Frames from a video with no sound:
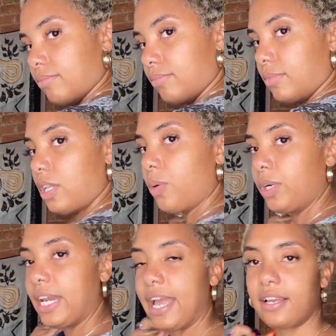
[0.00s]
lower
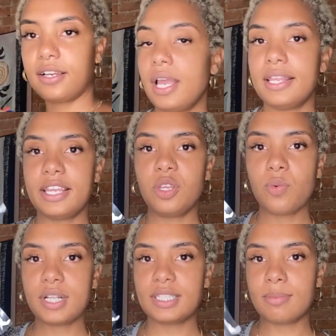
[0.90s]
neck. And then you
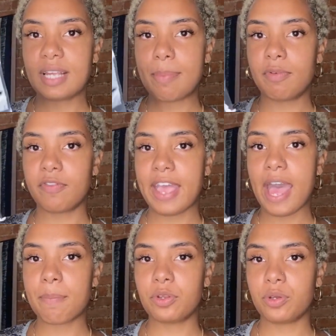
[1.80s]
want some type of
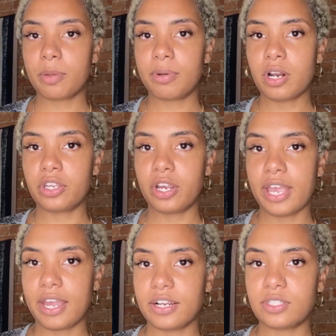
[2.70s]
cap you could put on your
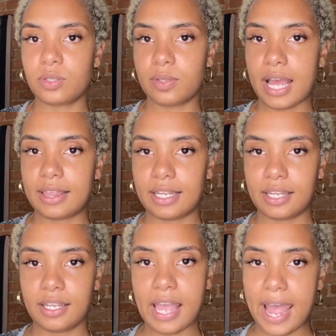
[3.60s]
hair so that the
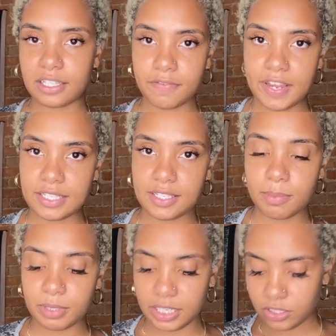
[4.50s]
heat activates the
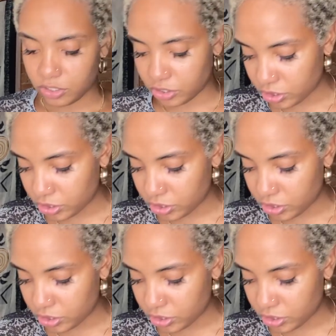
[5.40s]
bleach.